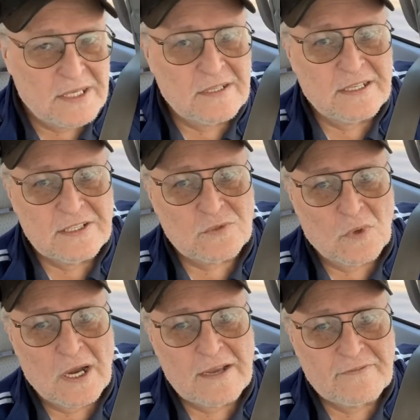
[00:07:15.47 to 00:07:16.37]
me that his
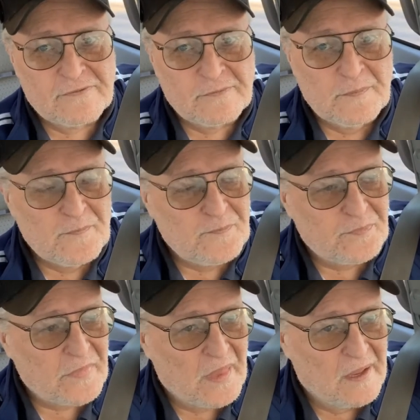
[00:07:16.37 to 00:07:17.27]
wife
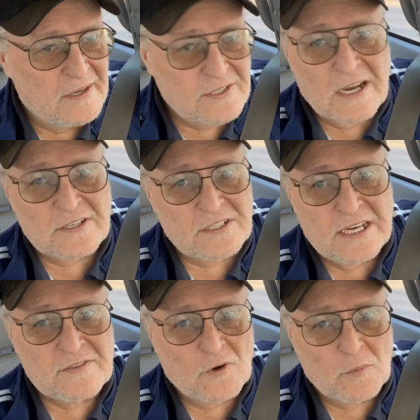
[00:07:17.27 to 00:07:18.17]
has got
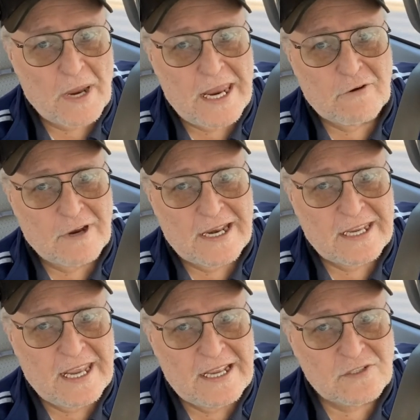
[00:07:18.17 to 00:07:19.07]
stage 4
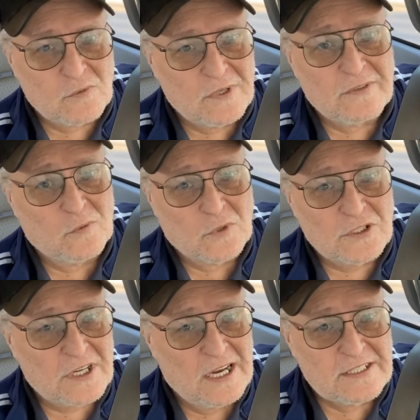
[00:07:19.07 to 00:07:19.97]
pancreatic cancer, one of the
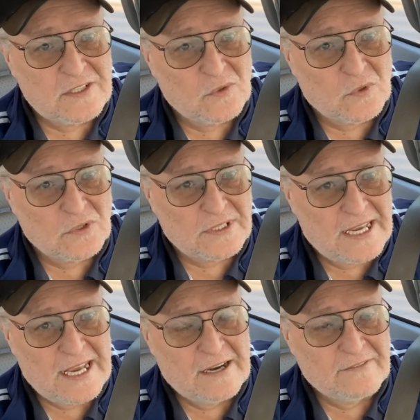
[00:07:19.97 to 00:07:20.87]
worst kinds in the world to
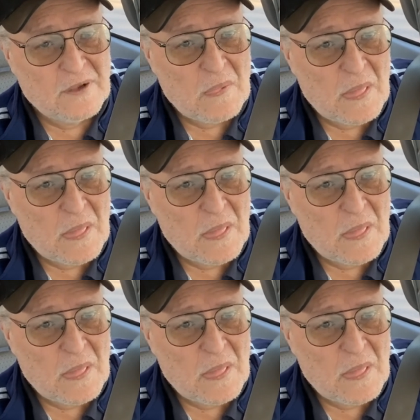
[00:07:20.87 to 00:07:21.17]
have.